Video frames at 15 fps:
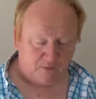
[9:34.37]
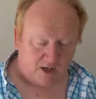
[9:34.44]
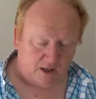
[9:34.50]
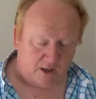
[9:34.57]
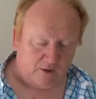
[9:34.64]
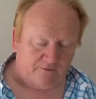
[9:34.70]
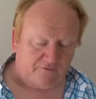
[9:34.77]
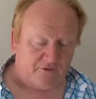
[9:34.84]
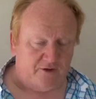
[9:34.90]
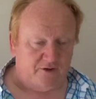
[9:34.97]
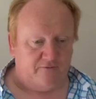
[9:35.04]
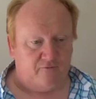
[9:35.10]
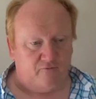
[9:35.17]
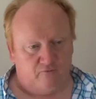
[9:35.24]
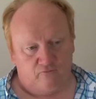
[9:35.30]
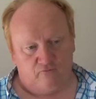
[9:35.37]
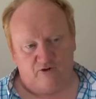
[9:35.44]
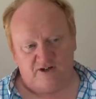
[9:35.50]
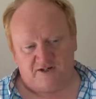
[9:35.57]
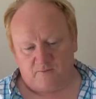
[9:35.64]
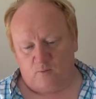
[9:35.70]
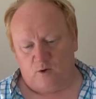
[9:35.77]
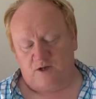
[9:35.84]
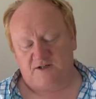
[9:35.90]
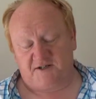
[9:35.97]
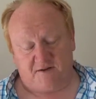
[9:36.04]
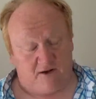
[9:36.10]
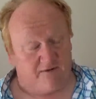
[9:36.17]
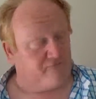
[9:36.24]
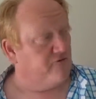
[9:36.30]
A lot of the recent ones.
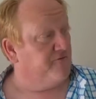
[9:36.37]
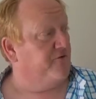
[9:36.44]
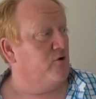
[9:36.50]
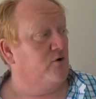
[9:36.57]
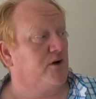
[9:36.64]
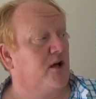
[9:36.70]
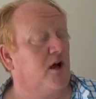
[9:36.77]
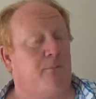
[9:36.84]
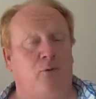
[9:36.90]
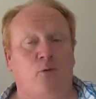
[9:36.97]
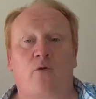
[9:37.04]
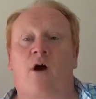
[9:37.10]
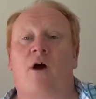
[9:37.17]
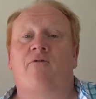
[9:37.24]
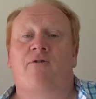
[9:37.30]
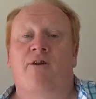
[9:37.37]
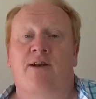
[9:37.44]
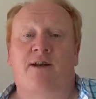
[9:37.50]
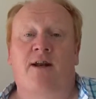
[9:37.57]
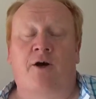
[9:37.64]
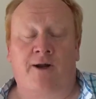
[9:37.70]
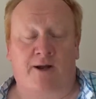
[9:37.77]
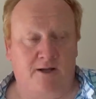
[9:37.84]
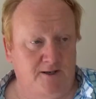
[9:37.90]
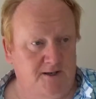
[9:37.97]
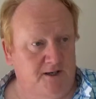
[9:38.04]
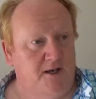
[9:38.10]
I've reviewed a couple that I really like,